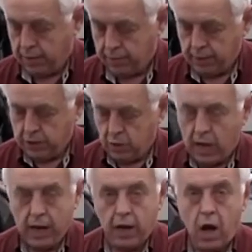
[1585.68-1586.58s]
This is what
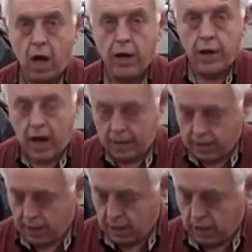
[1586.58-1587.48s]
I call an
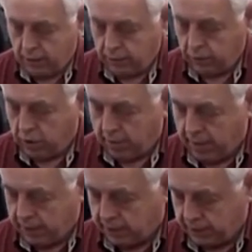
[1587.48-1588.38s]
ideal soil
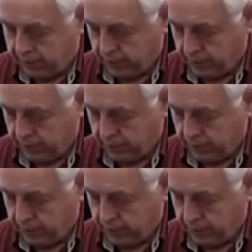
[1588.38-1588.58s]
mix.